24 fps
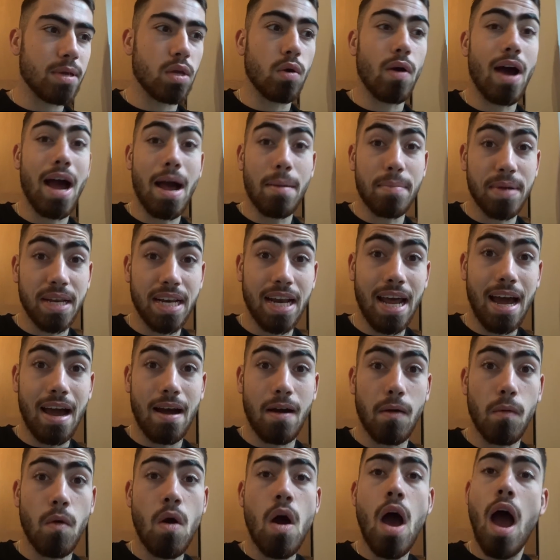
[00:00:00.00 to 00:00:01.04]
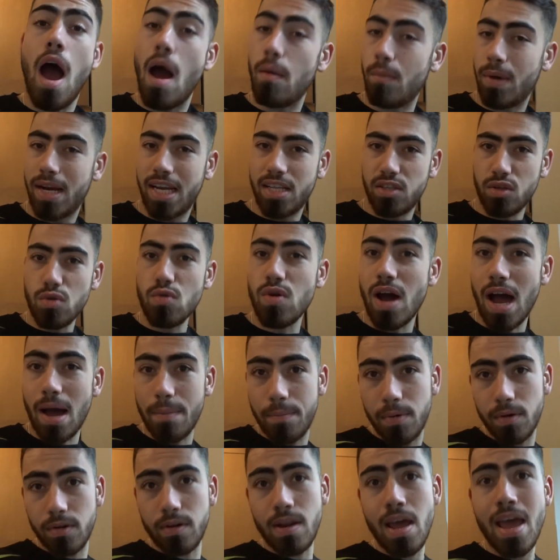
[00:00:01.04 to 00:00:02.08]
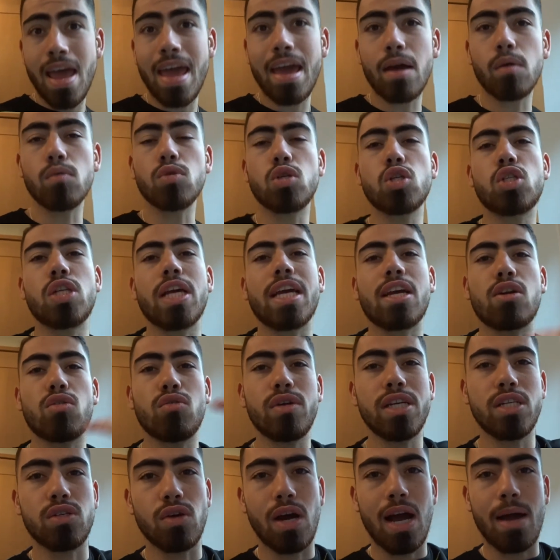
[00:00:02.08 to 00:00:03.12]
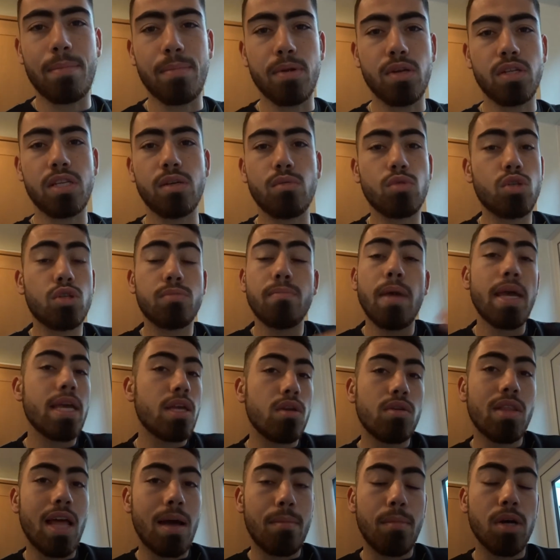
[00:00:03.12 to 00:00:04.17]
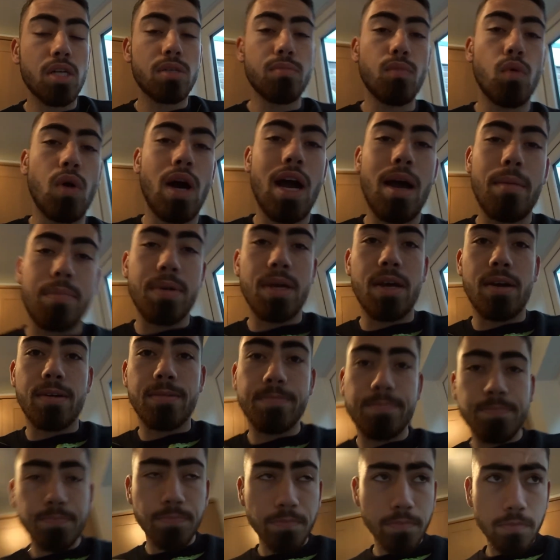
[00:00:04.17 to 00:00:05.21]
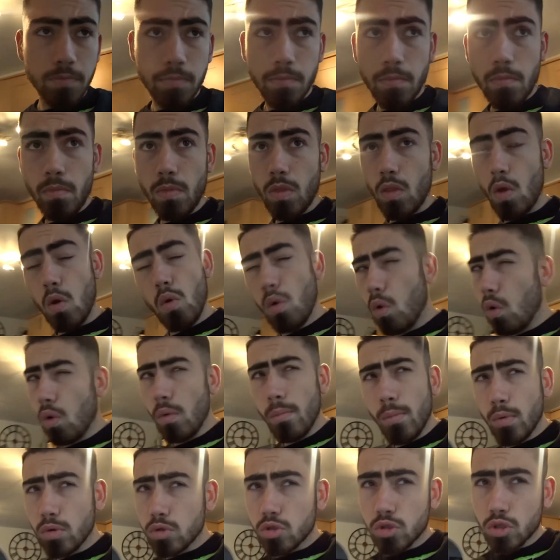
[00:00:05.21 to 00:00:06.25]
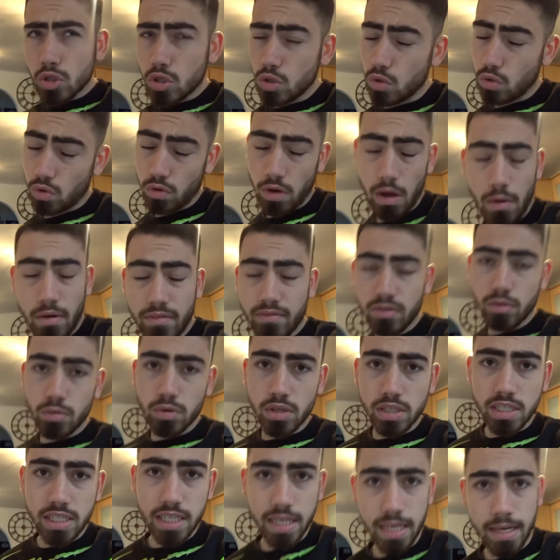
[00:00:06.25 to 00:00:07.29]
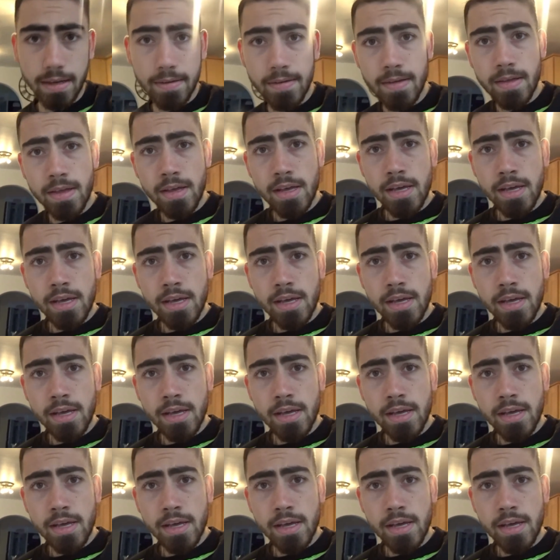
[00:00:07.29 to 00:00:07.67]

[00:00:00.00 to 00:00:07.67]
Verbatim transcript: You're happy now, and when they do happen, it will just increase your happiness. It will just make you that much more happier or more secure, however you want to see it.